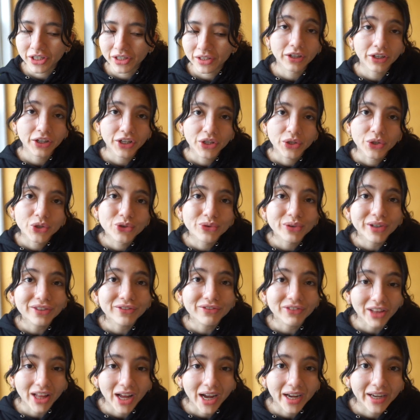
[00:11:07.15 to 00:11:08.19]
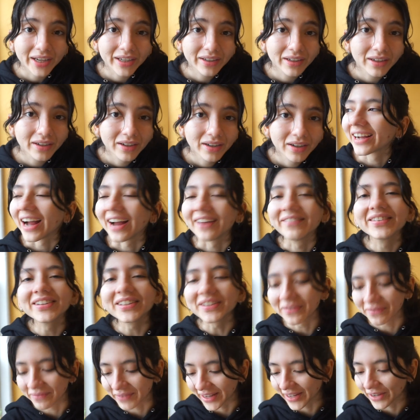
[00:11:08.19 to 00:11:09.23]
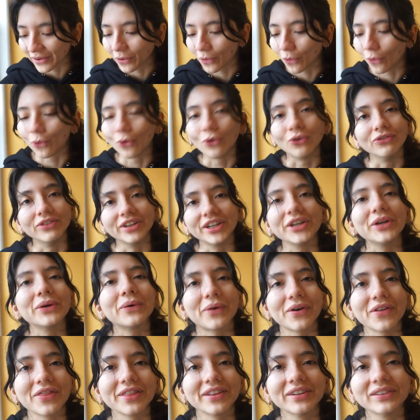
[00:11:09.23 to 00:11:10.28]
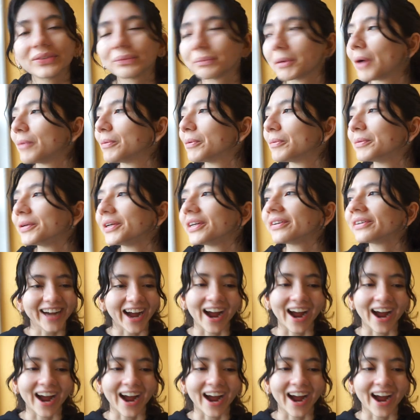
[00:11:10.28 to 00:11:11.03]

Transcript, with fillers: A huge red flag. I'm gonna make a whole video on this probably.